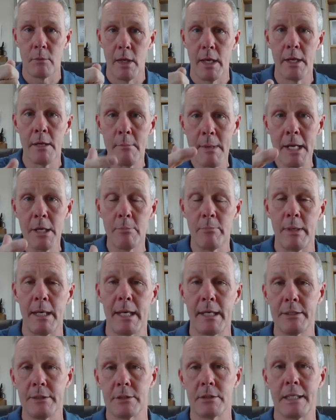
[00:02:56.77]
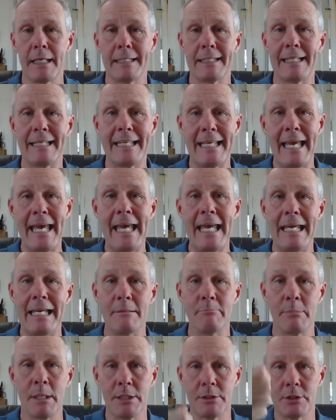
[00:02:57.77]
And a monopod is like a
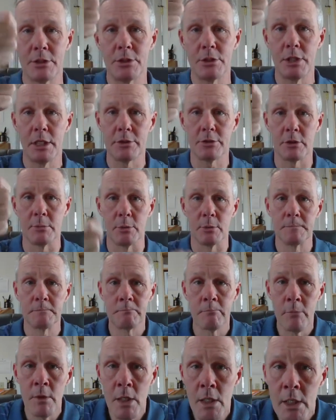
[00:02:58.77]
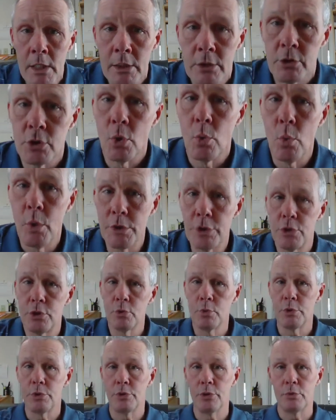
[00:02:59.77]
cane, but it's adjustable. So what you
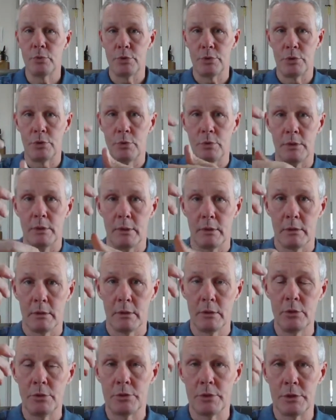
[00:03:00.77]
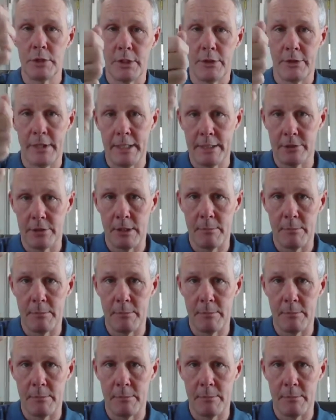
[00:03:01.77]
would do is you would loosen the things